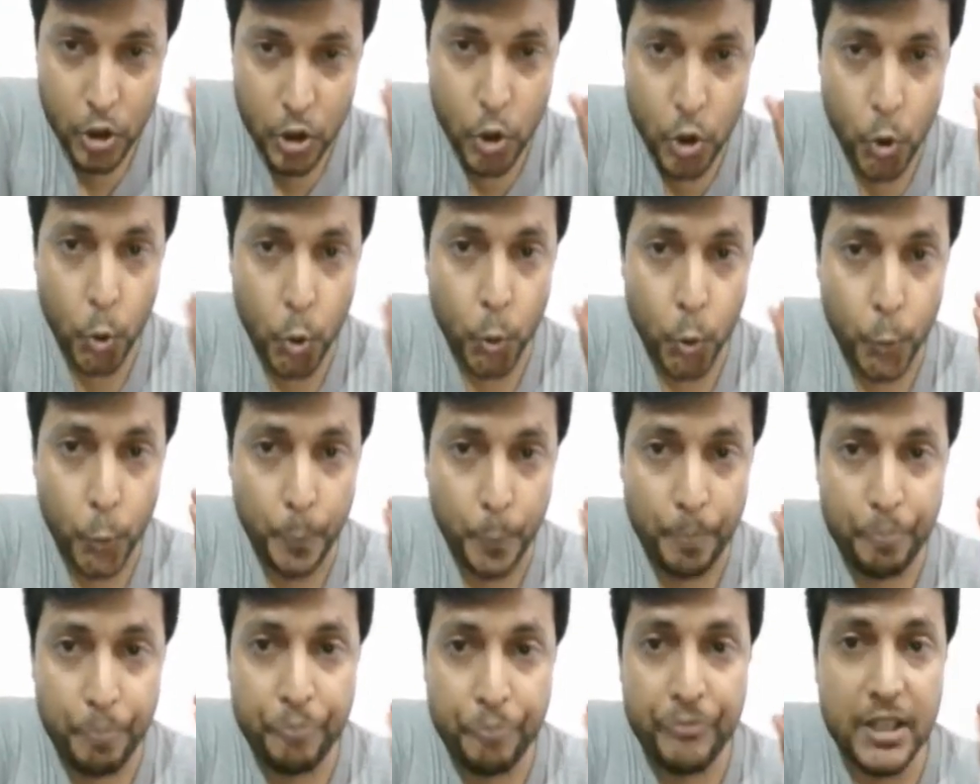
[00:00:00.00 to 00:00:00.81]
low.
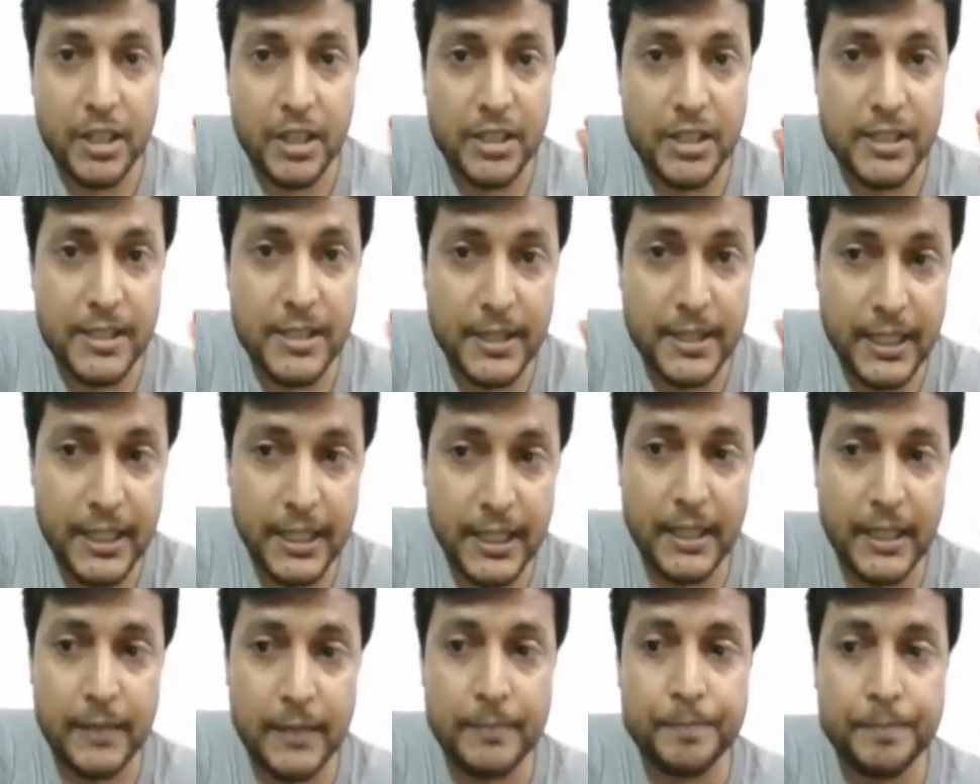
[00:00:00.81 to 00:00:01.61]
It is
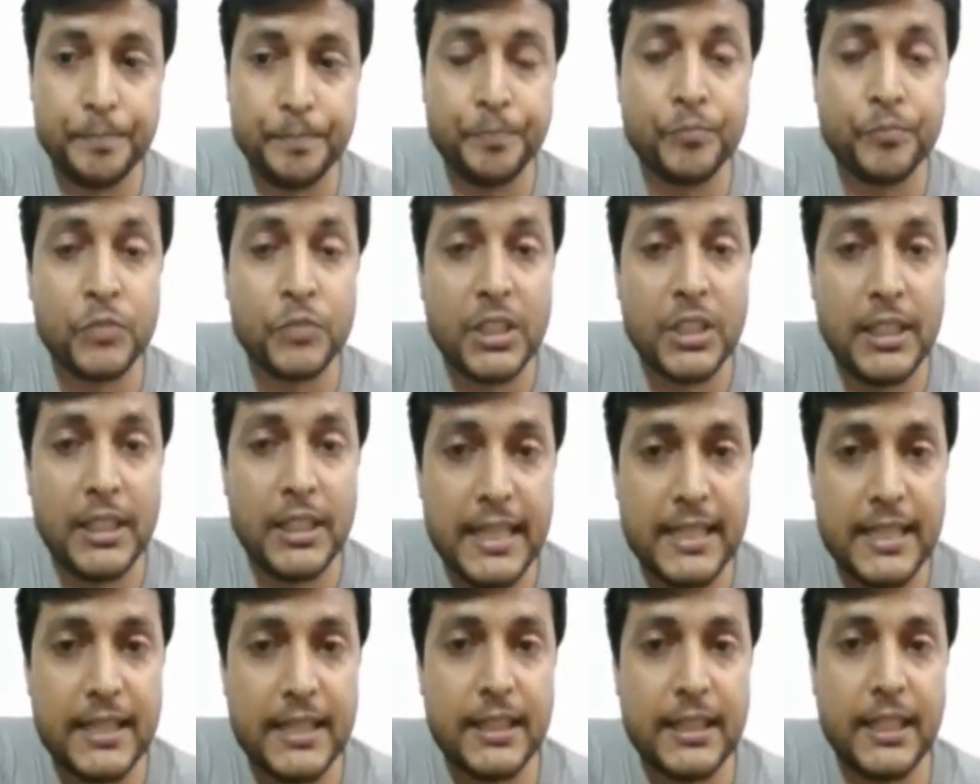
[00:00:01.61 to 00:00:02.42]
thin,
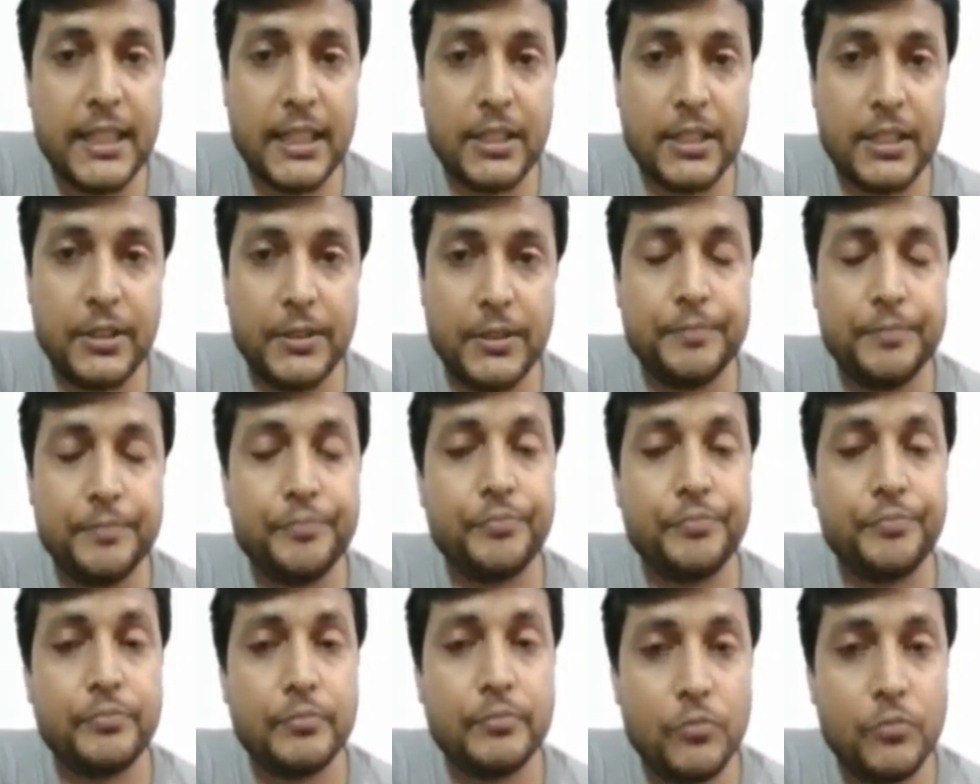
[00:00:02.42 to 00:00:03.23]
less thicker,
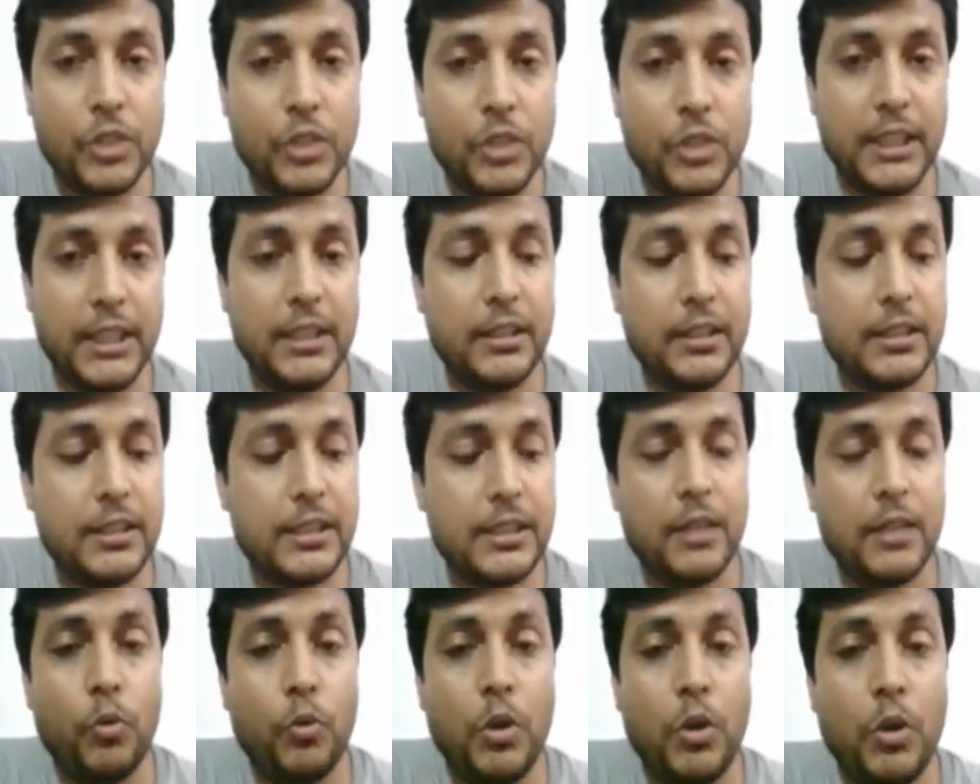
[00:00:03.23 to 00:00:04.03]
thin
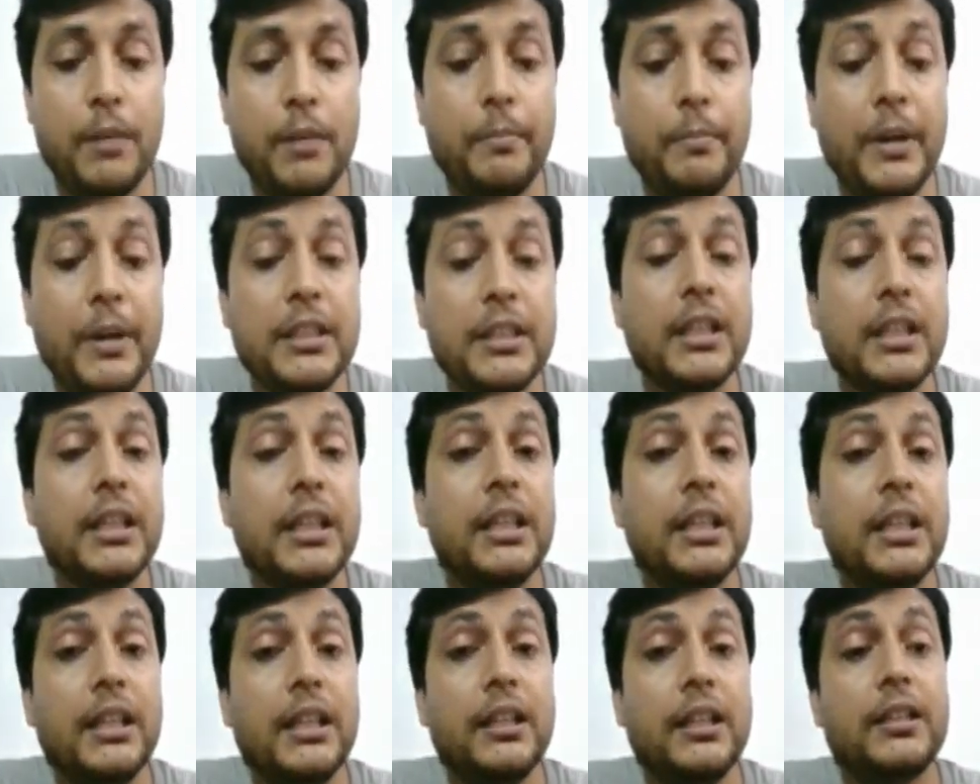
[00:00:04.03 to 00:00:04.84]
cell wall, but
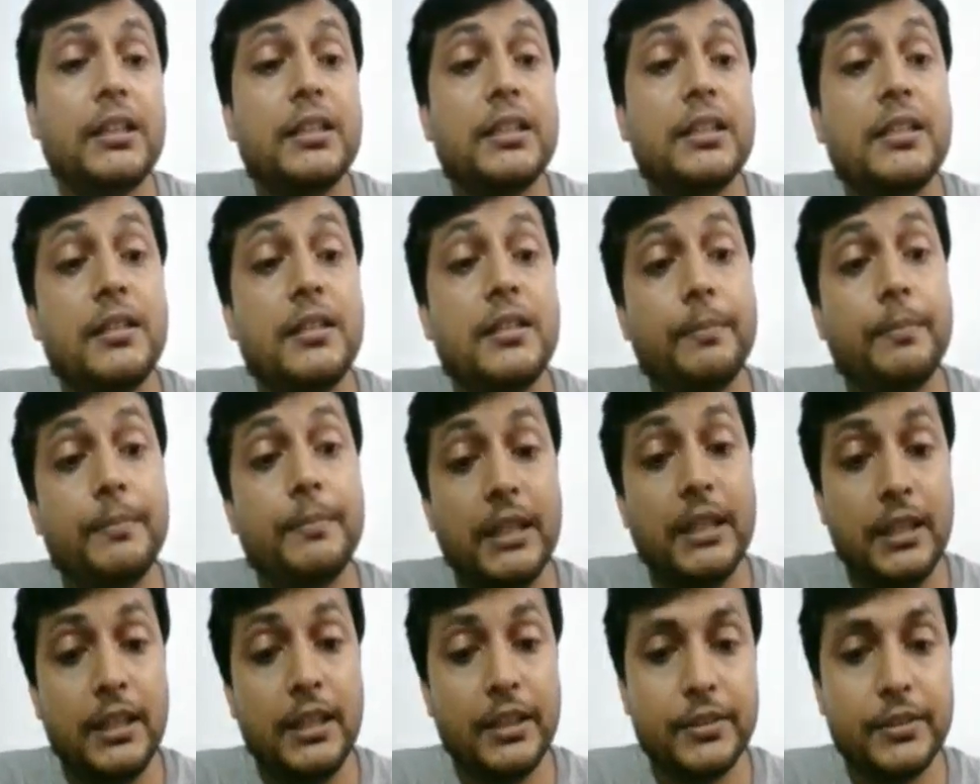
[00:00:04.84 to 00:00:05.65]
it is
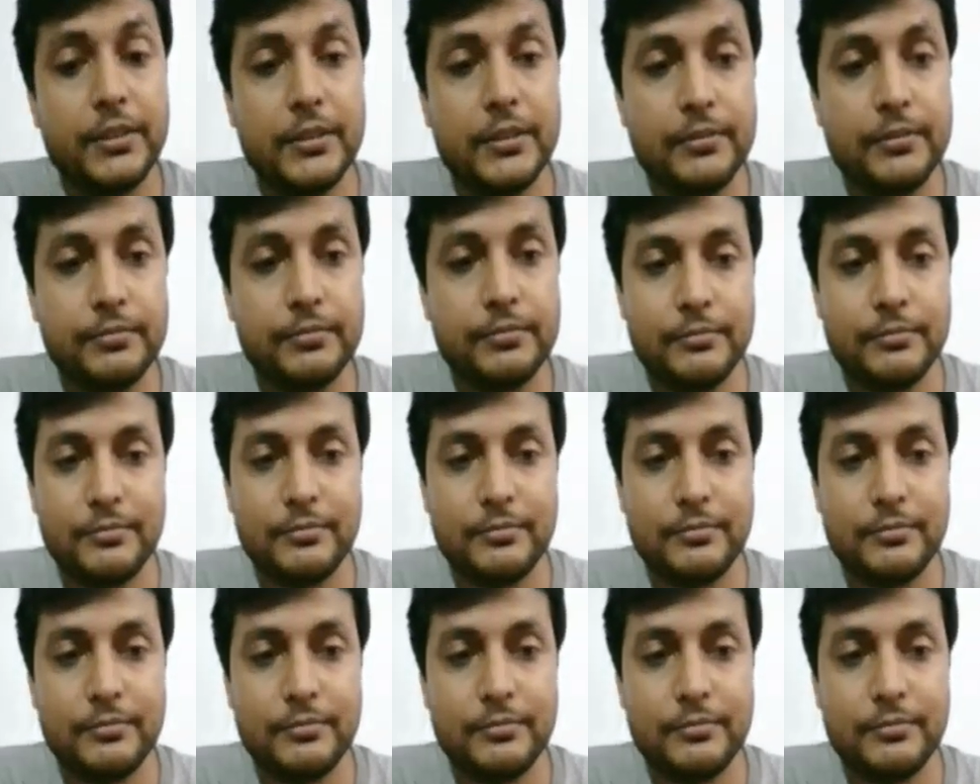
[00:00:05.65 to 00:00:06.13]
double layered.